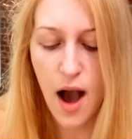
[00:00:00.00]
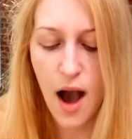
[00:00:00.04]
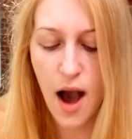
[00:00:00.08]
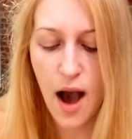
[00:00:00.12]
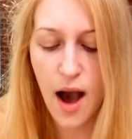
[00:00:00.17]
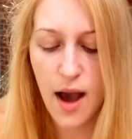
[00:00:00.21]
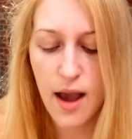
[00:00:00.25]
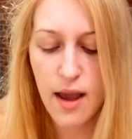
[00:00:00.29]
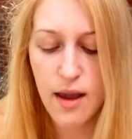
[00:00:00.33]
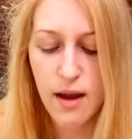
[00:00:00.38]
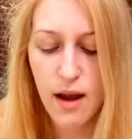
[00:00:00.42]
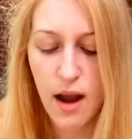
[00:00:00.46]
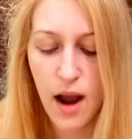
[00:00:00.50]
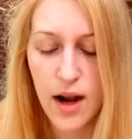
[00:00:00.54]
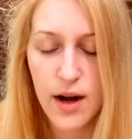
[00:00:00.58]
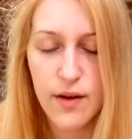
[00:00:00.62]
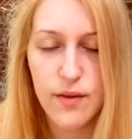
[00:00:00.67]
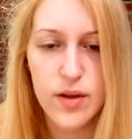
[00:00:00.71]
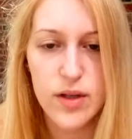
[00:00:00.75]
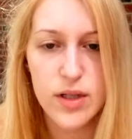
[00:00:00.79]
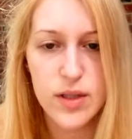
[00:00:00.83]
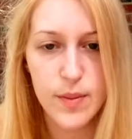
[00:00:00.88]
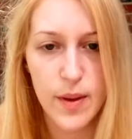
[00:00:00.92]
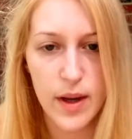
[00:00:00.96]
I kind
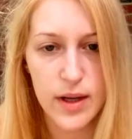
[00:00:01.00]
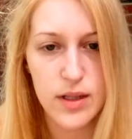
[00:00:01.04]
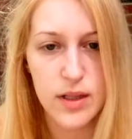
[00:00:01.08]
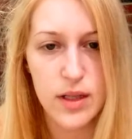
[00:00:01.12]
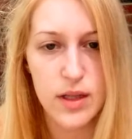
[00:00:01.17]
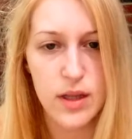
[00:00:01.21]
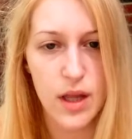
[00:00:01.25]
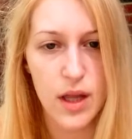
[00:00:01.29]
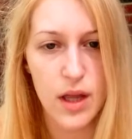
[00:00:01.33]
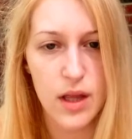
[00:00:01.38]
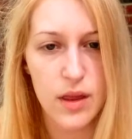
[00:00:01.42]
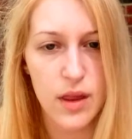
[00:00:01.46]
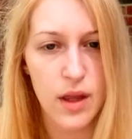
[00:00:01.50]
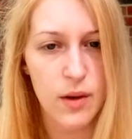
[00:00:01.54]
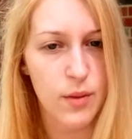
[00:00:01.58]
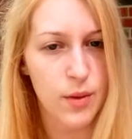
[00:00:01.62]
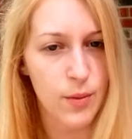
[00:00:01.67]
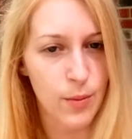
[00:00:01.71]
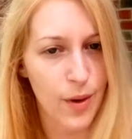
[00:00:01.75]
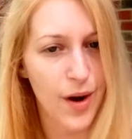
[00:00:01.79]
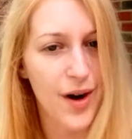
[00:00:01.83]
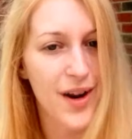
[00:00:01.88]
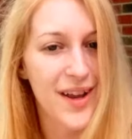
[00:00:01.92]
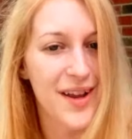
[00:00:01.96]
of expected that they
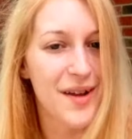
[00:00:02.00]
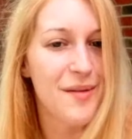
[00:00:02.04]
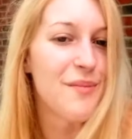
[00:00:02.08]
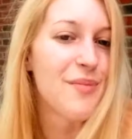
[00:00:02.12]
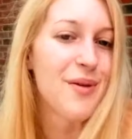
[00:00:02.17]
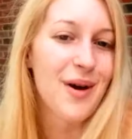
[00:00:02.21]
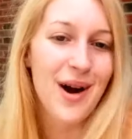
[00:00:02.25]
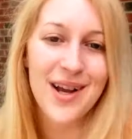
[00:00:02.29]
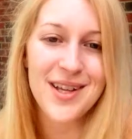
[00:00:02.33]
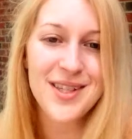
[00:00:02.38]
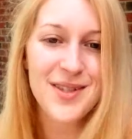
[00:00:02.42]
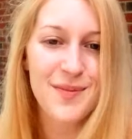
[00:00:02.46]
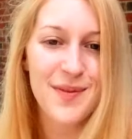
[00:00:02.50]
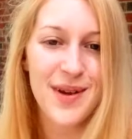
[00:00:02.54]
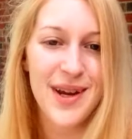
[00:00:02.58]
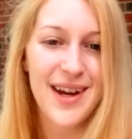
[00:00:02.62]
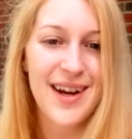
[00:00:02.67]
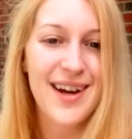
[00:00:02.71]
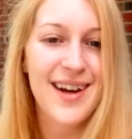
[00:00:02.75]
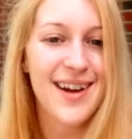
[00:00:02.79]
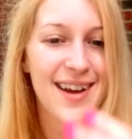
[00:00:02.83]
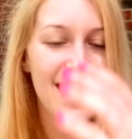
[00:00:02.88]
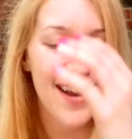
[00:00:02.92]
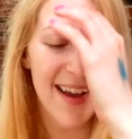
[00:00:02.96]
would want to impress
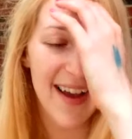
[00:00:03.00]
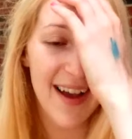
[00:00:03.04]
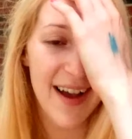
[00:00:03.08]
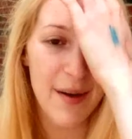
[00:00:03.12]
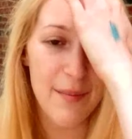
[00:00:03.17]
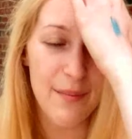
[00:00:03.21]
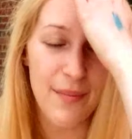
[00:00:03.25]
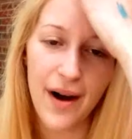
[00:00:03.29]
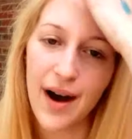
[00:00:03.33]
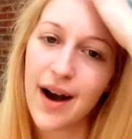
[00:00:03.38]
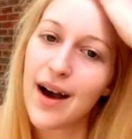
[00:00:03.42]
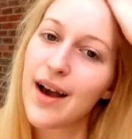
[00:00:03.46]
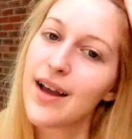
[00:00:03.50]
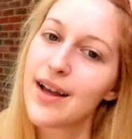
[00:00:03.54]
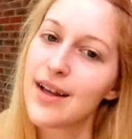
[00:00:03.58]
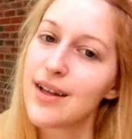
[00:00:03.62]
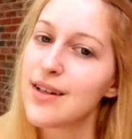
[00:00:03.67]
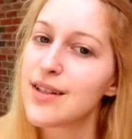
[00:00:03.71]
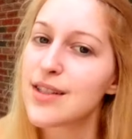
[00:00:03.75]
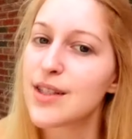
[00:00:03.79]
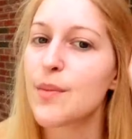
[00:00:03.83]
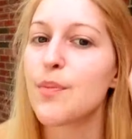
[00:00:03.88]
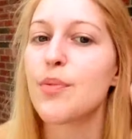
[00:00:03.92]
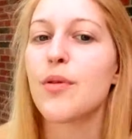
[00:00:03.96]
me
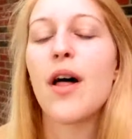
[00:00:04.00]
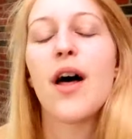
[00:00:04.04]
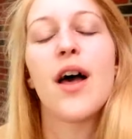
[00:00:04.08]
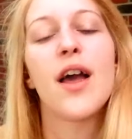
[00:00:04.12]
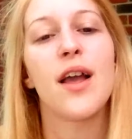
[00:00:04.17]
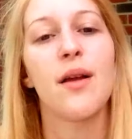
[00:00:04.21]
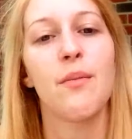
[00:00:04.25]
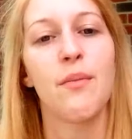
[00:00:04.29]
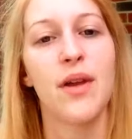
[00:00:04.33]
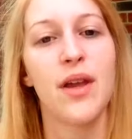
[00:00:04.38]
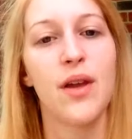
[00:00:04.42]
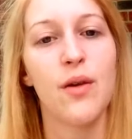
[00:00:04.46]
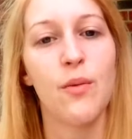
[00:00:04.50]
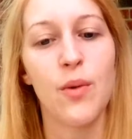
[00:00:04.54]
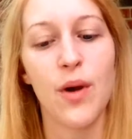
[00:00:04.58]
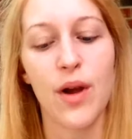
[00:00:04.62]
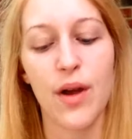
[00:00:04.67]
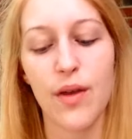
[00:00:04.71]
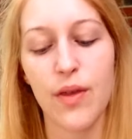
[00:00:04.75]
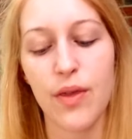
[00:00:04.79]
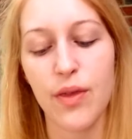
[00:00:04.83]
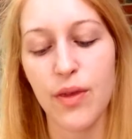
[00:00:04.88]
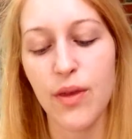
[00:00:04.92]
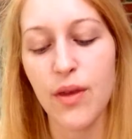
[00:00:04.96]
by supplying me
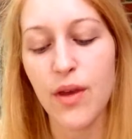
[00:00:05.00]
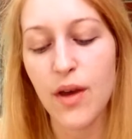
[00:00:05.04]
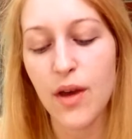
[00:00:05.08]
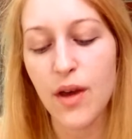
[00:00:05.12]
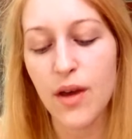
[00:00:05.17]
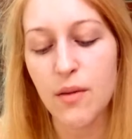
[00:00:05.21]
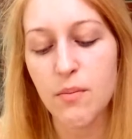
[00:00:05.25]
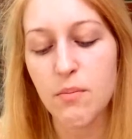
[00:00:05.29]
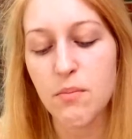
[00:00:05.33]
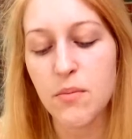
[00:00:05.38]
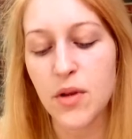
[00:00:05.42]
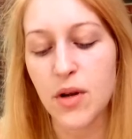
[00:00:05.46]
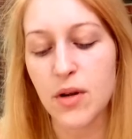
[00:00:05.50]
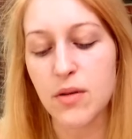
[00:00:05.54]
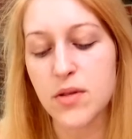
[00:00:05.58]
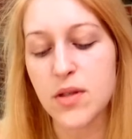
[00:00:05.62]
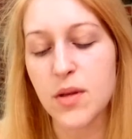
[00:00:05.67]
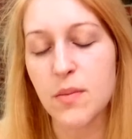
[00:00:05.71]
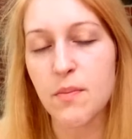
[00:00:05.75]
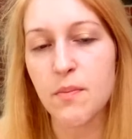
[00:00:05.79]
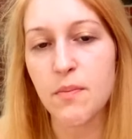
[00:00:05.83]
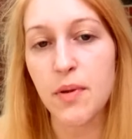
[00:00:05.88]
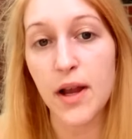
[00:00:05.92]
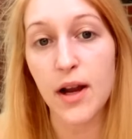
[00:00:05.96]
with, you know,
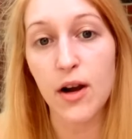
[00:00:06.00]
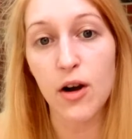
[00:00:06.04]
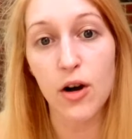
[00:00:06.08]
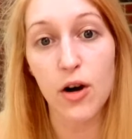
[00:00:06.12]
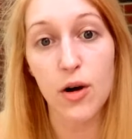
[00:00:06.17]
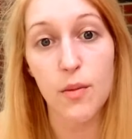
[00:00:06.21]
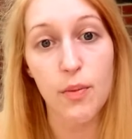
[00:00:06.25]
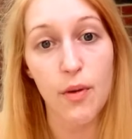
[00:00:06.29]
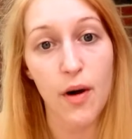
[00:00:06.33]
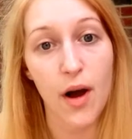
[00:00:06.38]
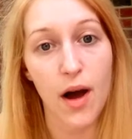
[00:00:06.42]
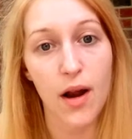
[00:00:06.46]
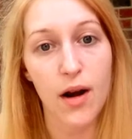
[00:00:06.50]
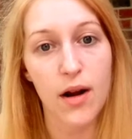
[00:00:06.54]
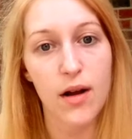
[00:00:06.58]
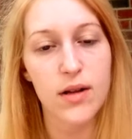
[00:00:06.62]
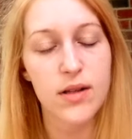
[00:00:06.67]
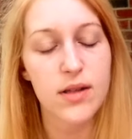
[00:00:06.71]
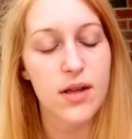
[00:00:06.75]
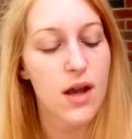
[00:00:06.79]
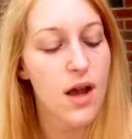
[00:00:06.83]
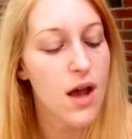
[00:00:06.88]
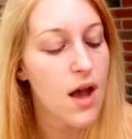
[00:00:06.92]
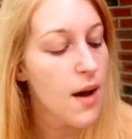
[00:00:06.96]
some bigger
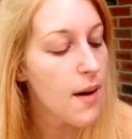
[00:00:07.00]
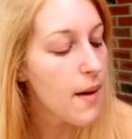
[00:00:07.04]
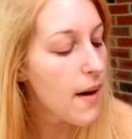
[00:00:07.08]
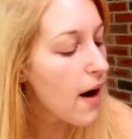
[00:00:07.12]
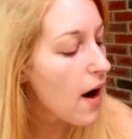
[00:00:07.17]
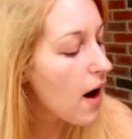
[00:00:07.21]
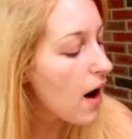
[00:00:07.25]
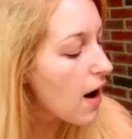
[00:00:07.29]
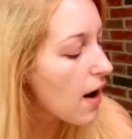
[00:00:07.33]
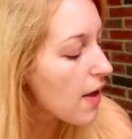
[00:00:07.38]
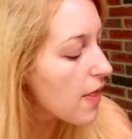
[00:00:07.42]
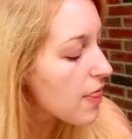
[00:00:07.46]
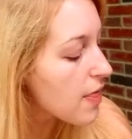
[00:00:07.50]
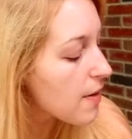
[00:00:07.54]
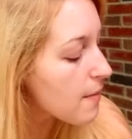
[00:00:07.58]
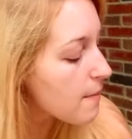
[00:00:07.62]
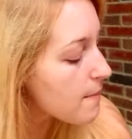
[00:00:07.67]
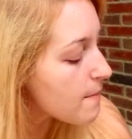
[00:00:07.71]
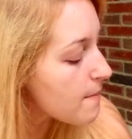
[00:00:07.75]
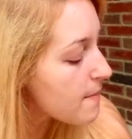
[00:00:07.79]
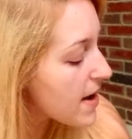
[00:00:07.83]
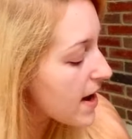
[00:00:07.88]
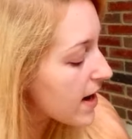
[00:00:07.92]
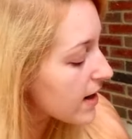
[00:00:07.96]
products. The
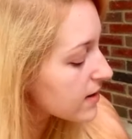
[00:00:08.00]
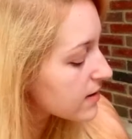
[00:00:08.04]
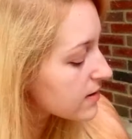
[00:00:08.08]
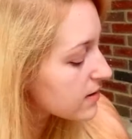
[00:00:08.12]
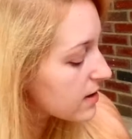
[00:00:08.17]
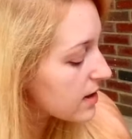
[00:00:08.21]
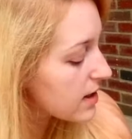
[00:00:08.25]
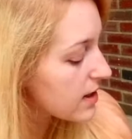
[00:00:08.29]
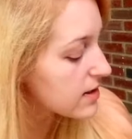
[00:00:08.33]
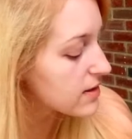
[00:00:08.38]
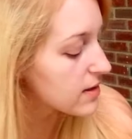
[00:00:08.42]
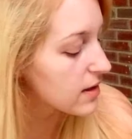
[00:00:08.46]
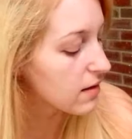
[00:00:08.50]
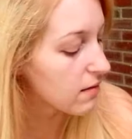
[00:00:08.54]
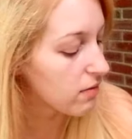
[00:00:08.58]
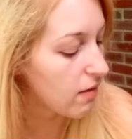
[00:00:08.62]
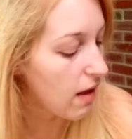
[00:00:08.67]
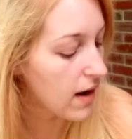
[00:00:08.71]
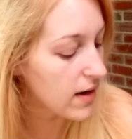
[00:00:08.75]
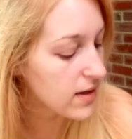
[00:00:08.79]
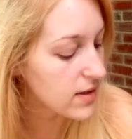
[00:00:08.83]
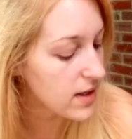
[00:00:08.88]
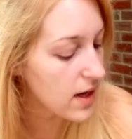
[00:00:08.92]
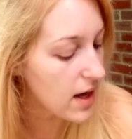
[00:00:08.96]
mix is
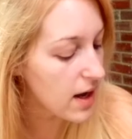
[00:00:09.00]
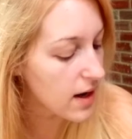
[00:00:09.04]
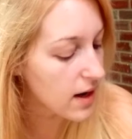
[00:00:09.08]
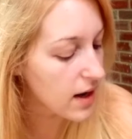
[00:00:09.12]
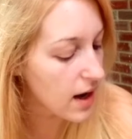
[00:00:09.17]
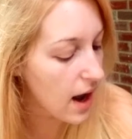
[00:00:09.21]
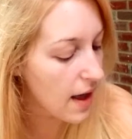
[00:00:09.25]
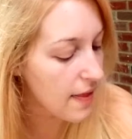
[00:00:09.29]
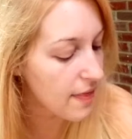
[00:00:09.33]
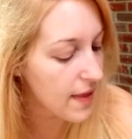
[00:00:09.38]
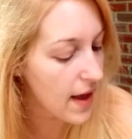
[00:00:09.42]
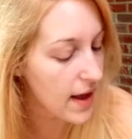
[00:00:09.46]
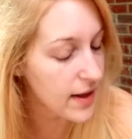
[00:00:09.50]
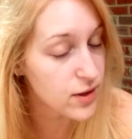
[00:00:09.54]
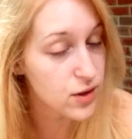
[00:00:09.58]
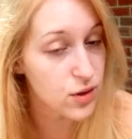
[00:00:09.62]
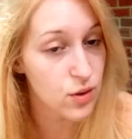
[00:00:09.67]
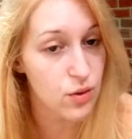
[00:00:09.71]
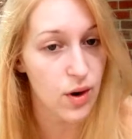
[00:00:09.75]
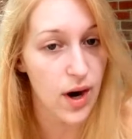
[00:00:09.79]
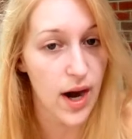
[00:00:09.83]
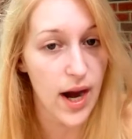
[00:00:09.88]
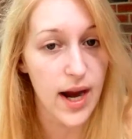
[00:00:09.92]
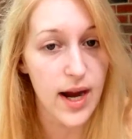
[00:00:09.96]
eclectic, and that's
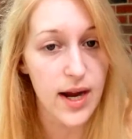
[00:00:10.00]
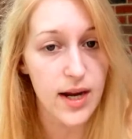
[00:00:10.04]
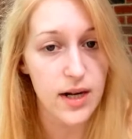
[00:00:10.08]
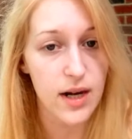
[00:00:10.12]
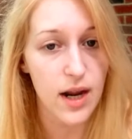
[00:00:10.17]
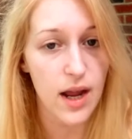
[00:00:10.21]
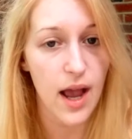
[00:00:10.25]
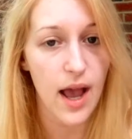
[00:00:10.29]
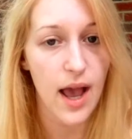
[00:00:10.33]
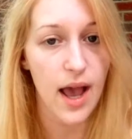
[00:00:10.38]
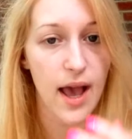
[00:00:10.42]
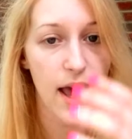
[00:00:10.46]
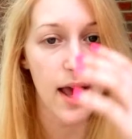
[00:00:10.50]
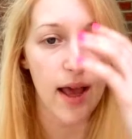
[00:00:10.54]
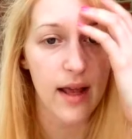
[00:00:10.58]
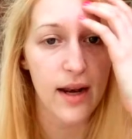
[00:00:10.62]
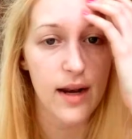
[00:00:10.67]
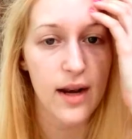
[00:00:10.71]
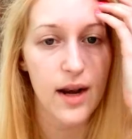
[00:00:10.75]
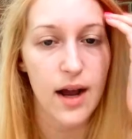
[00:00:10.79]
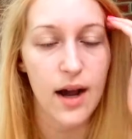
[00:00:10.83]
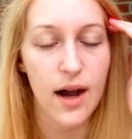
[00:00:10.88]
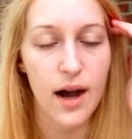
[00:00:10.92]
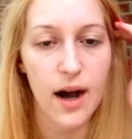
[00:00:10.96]
great,
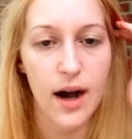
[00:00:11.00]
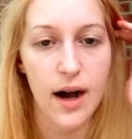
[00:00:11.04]
and